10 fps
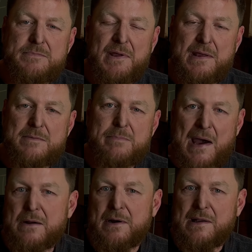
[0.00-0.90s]
in
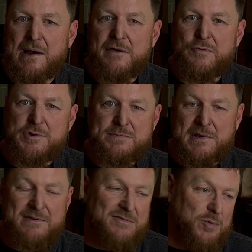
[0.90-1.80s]
battery life, which
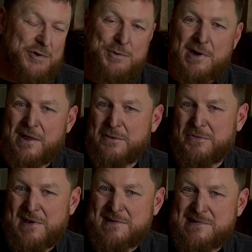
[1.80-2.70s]
means if we're doing other
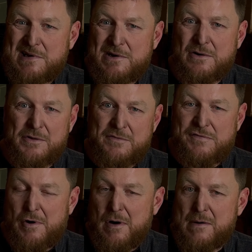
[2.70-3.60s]
things here on the
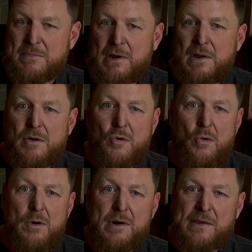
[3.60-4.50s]
farm
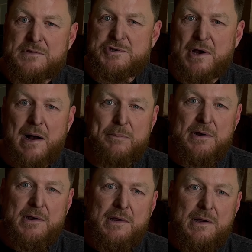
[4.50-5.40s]
or in the
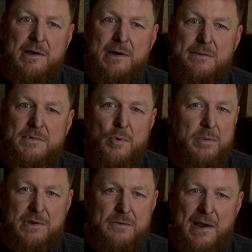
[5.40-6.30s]
shop, that we
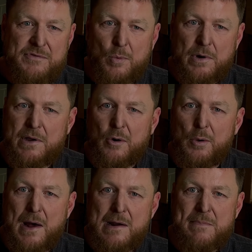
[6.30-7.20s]
really don't have to worry a whole
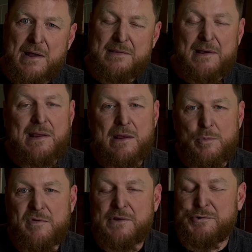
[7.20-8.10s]
lot about that. Again,
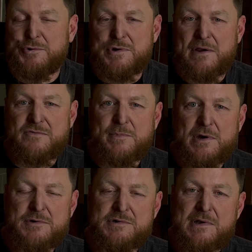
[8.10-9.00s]
we've got two
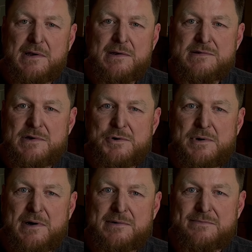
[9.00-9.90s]
transmitters, so